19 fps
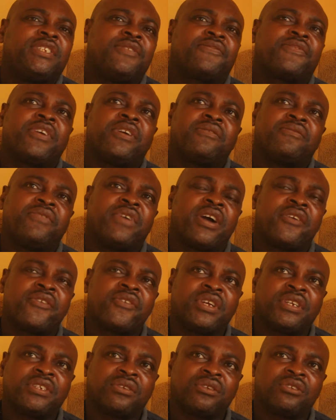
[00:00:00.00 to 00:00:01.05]
different
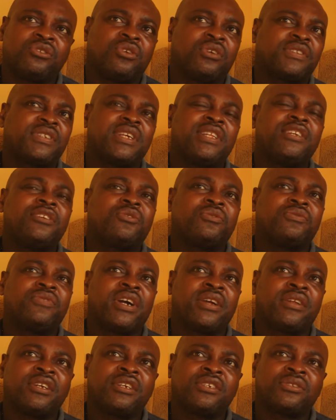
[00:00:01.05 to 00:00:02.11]
variation, just a little
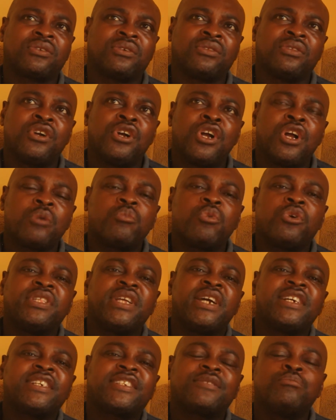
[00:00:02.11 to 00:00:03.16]
variation, but
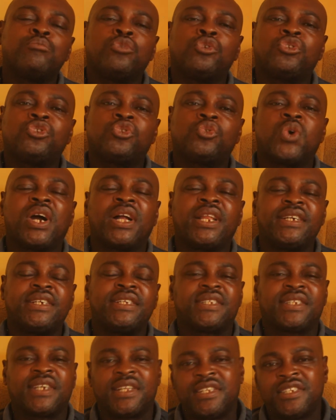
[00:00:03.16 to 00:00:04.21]
there is mutual
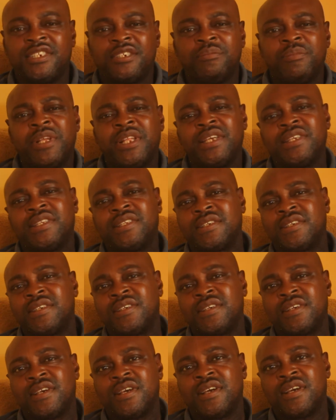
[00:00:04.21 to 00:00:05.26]
intelligibility.
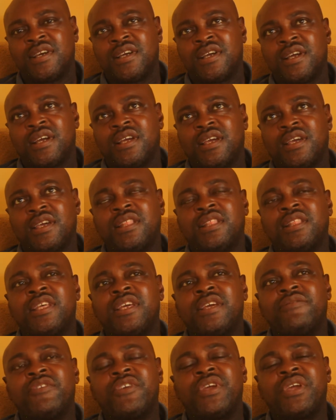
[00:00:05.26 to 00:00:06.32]
In
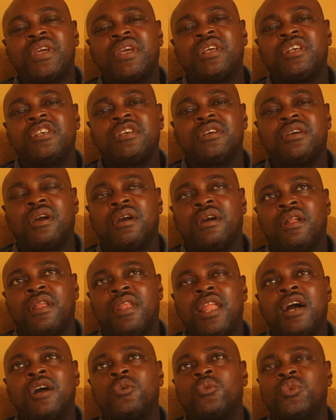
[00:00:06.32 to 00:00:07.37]
every
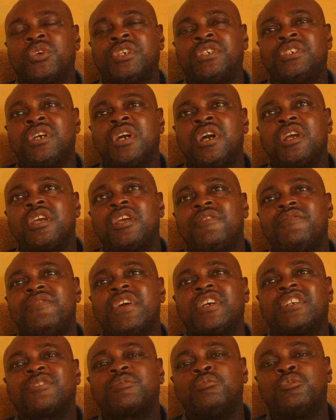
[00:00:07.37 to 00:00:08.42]
language, if there
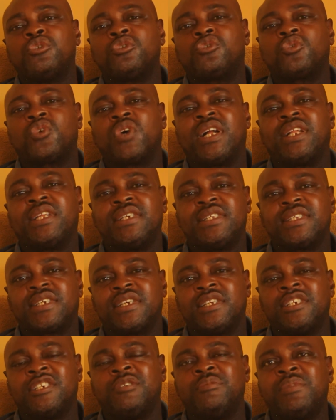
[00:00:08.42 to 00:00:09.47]
is mutual
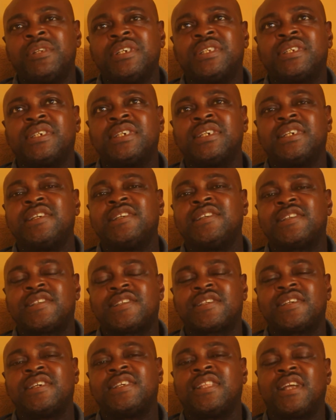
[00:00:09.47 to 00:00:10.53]
intelligibility, is
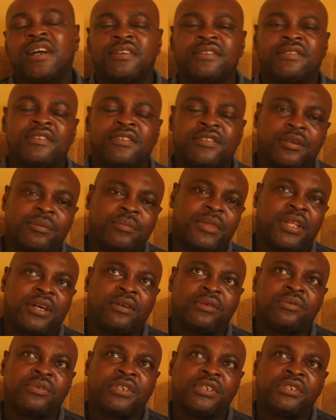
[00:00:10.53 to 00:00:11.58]
seen as the same
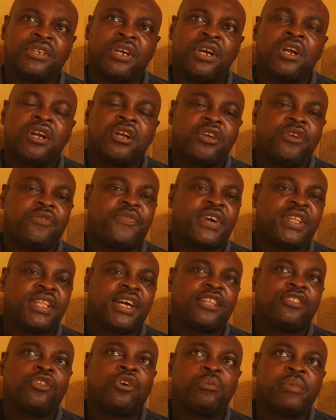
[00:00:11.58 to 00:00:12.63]
language. If
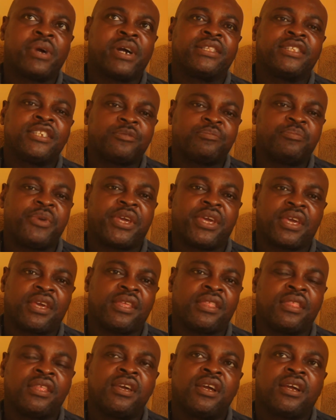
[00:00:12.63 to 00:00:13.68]
another man is speaking,
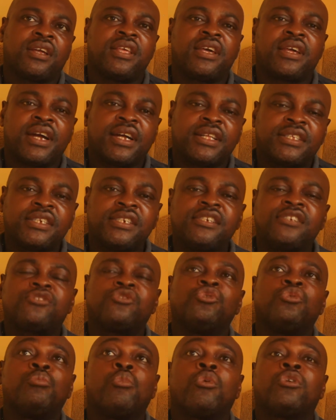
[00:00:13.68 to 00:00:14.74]
there are things
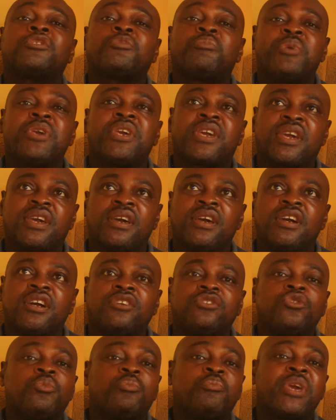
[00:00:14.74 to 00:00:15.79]
you must pick.
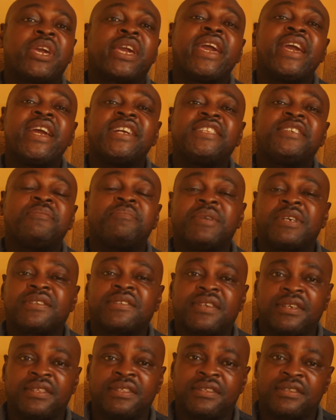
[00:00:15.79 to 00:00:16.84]
You pick
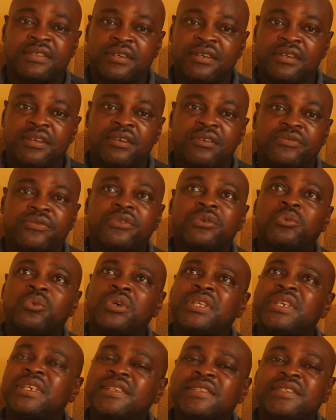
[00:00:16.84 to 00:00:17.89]
80% from
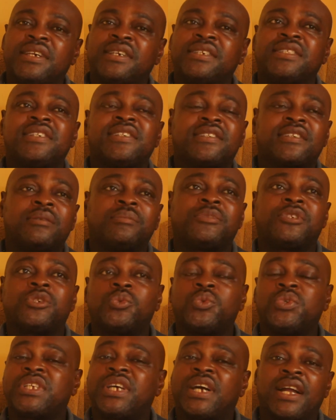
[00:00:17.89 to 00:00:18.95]
what he's saying. The same thing
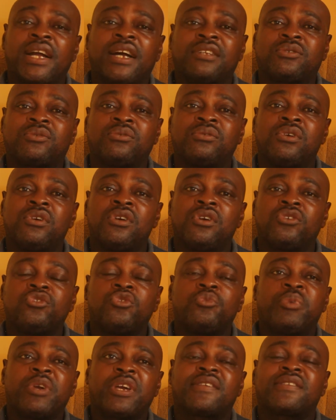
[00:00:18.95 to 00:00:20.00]
with Agatu, you
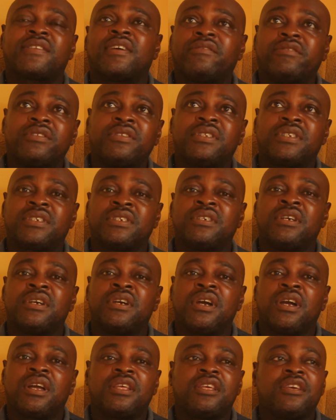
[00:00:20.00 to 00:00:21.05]
pick 70.
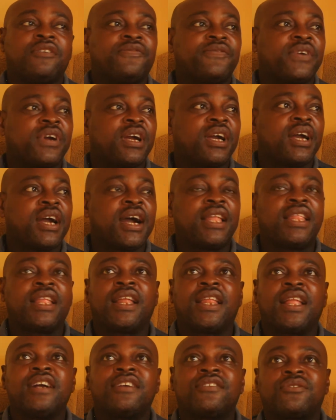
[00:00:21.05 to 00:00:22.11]
If
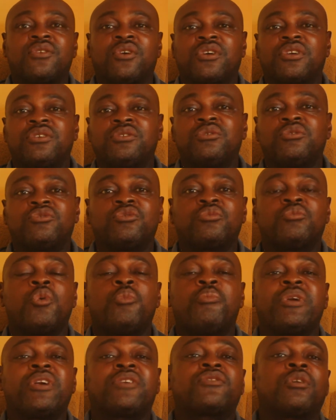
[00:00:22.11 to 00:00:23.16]
Alala is talking,
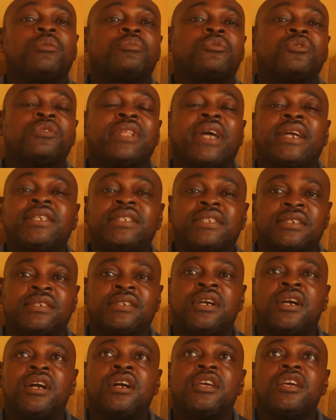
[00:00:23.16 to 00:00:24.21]
Otukpo picks up to 90.
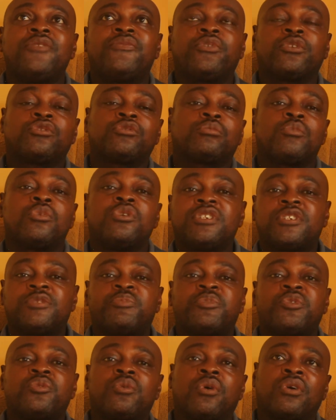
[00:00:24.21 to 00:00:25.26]
If Otukpo is
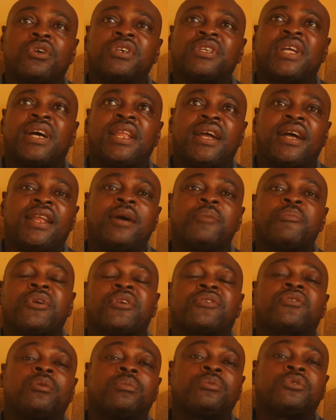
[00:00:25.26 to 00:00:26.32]
talking, Alala
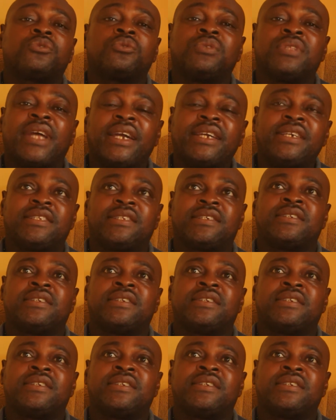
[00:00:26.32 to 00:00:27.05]
picks up to 90.